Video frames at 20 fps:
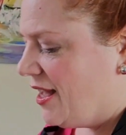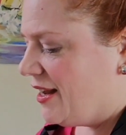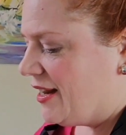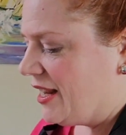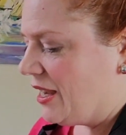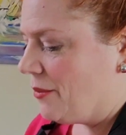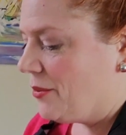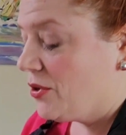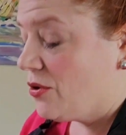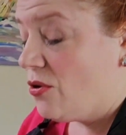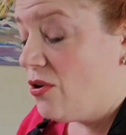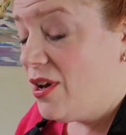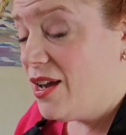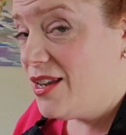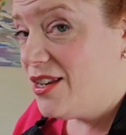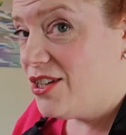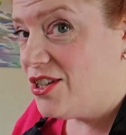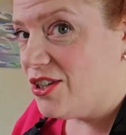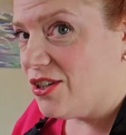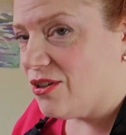Now I'm
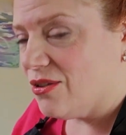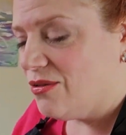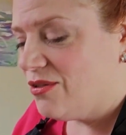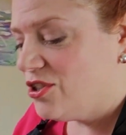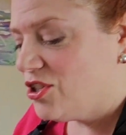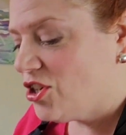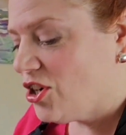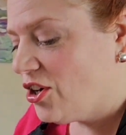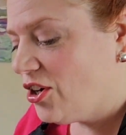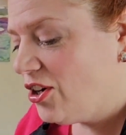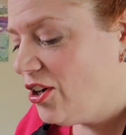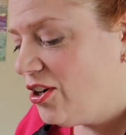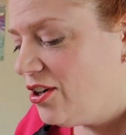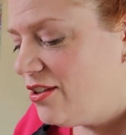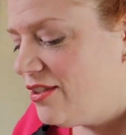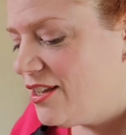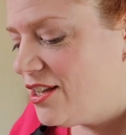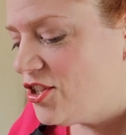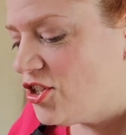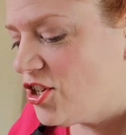going to turn the